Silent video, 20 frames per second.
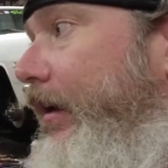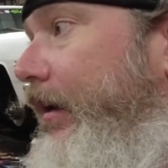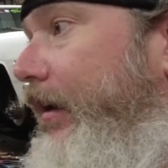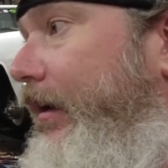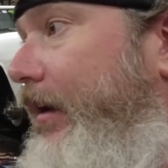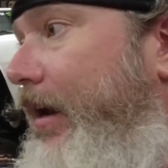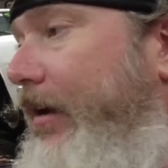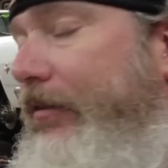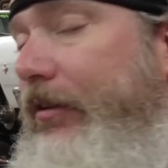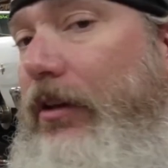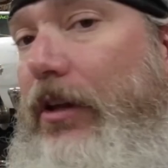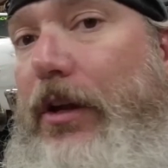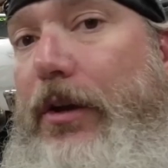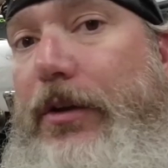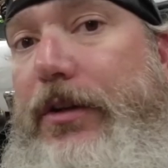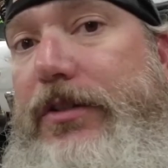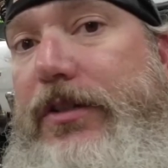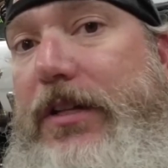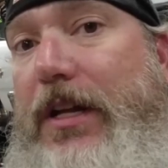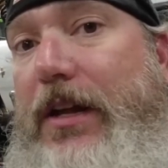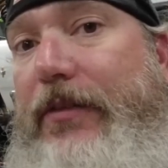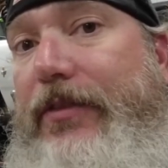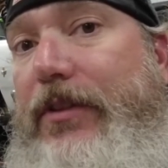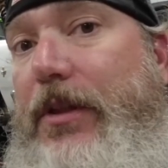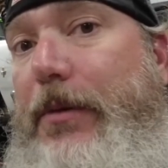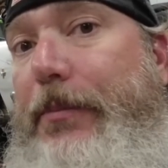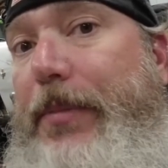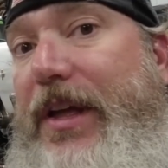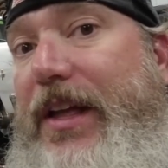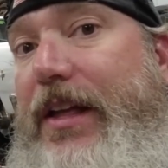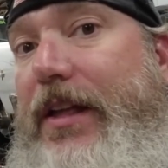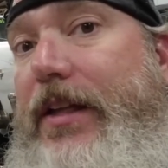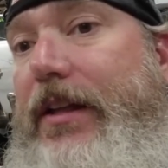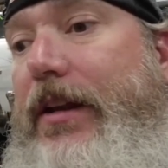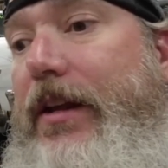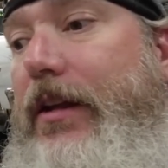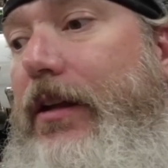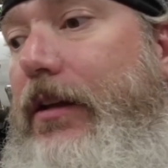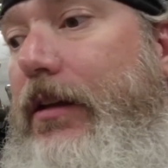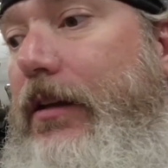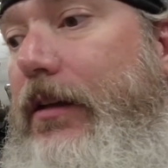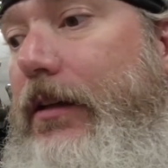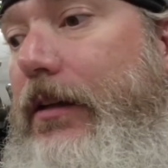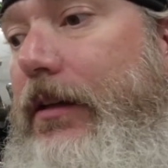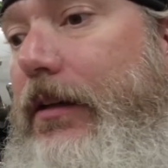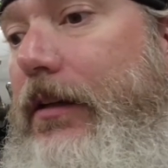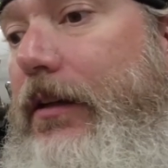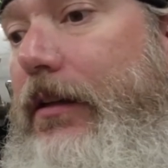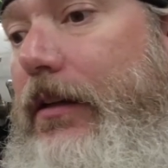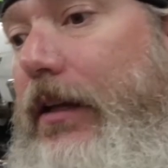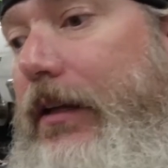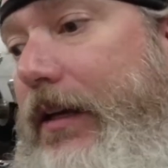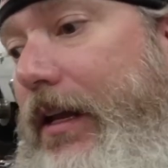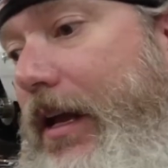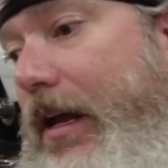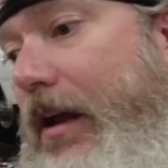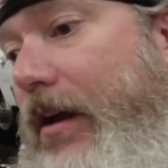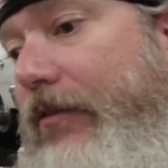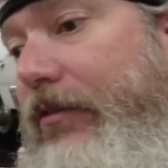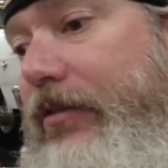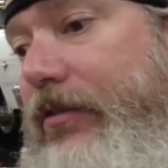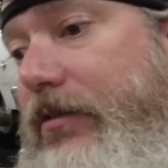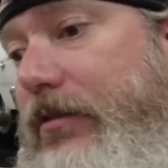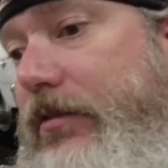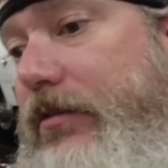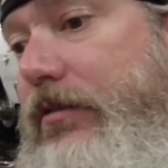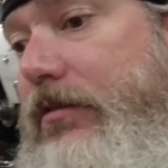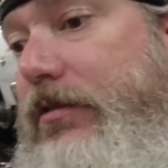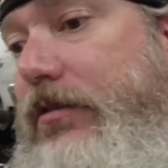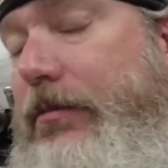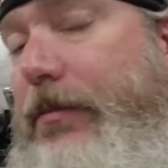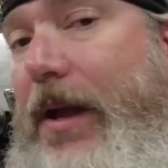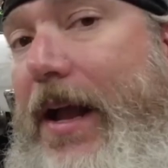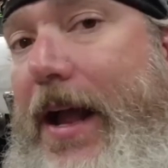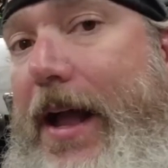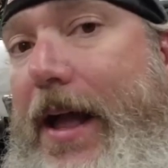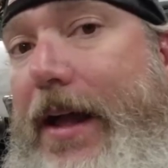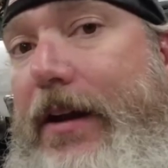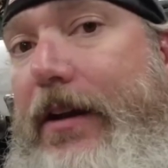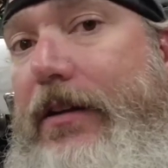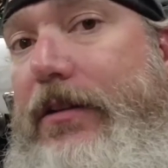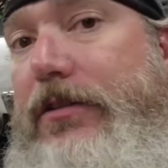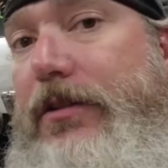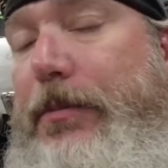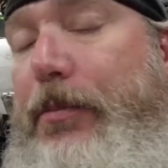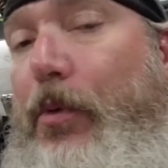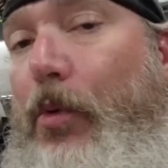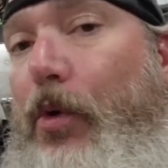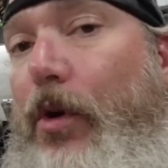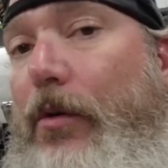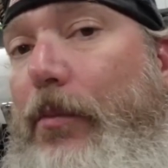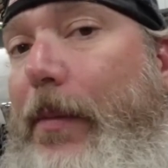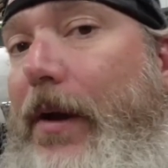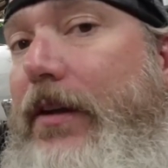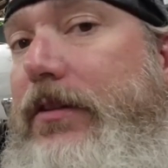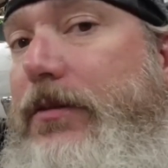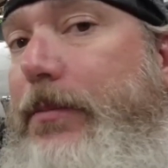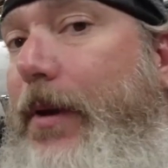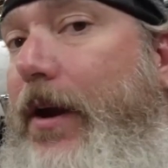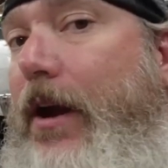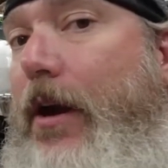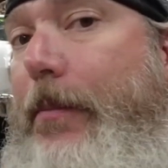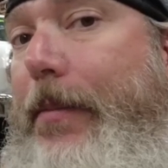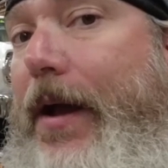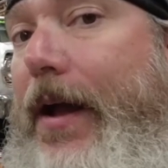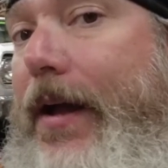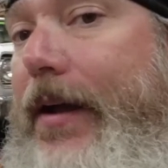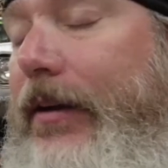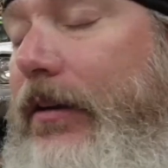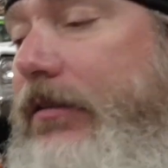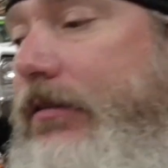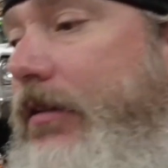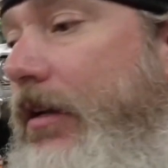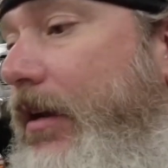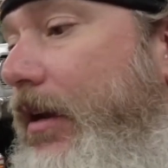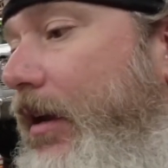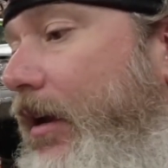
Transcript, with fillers: and have a load of stuff in the bed. Uh, I like to have some added support by some airbags,